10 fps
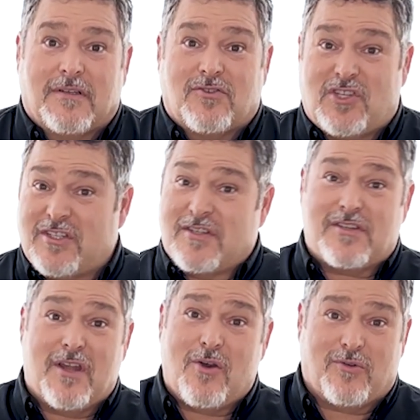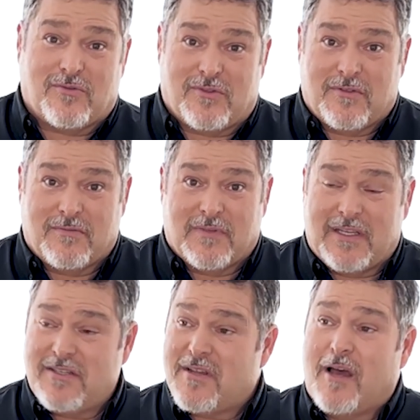Jesus knows.
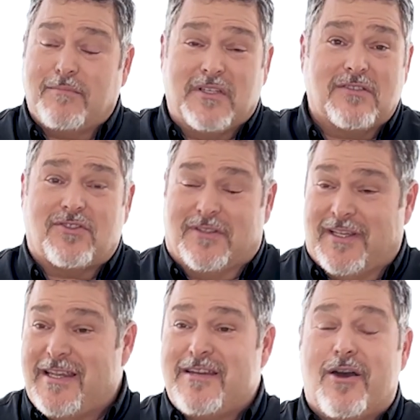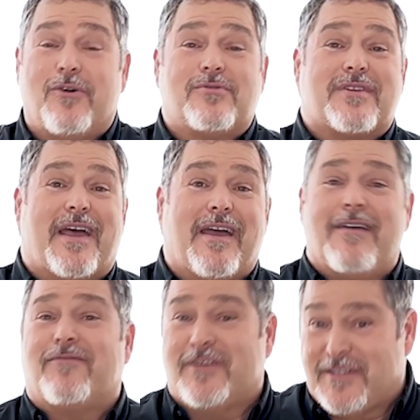He's omniscient. He knows
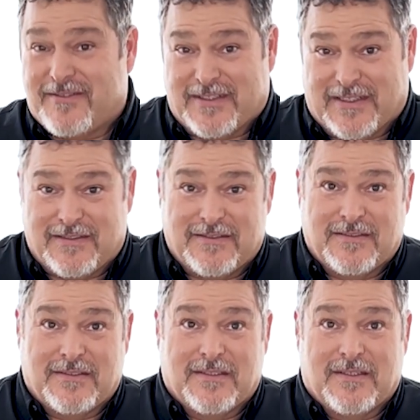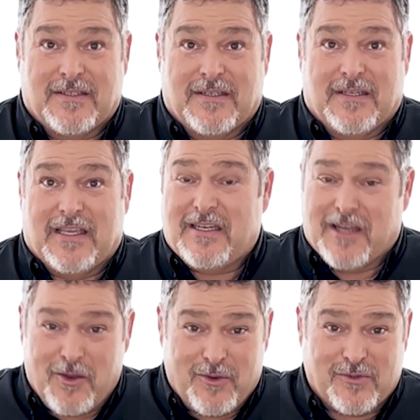everything. He
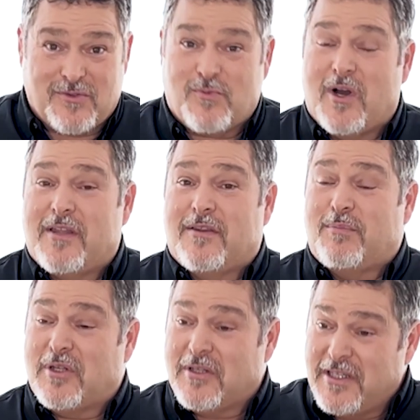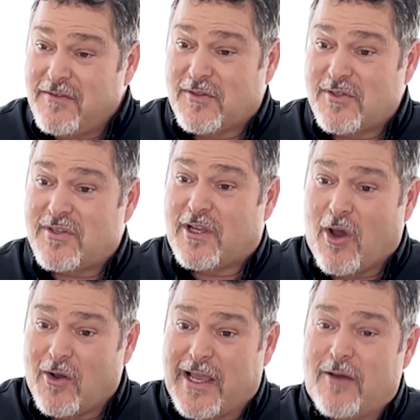knows what the believers, the
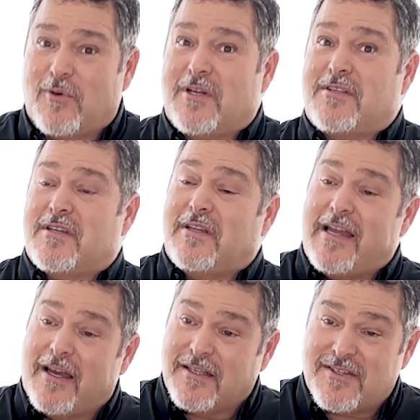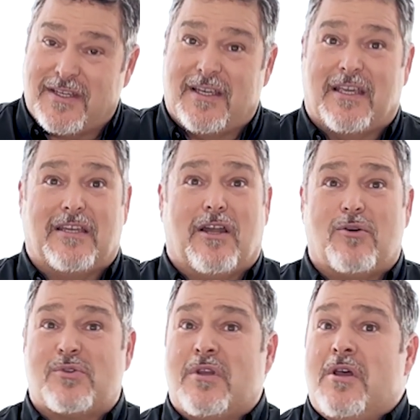called out ones in Laodicea, he
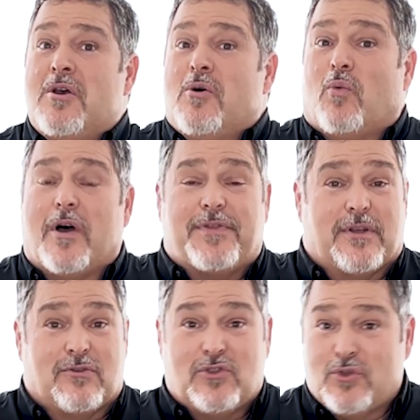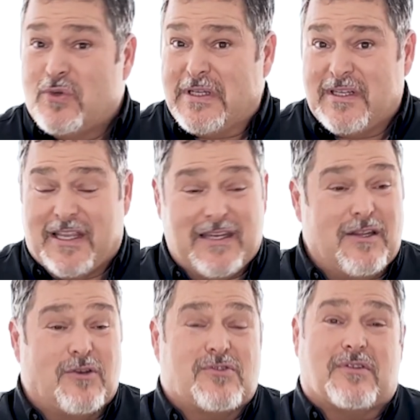knows what they're doing. He
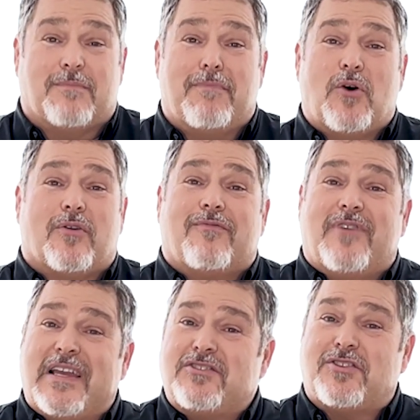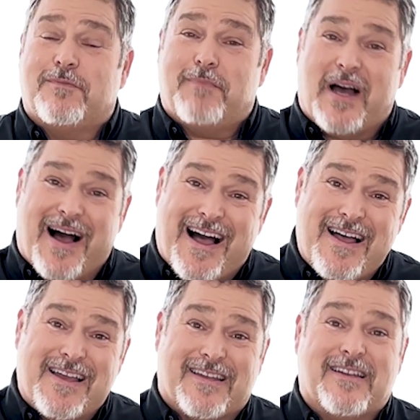knows the motivation
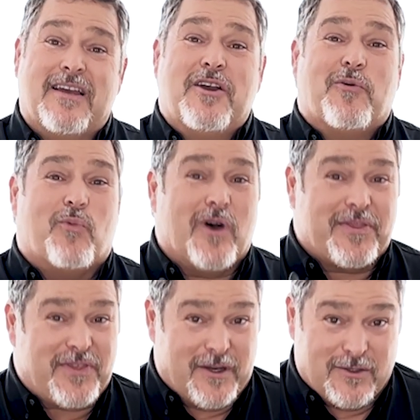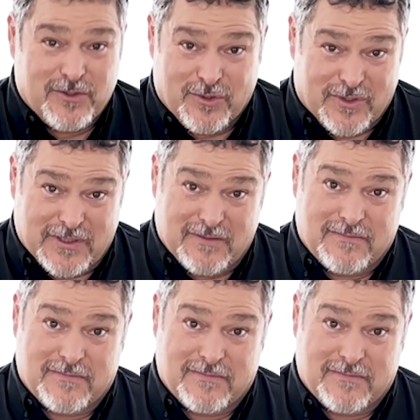behind what they're doing.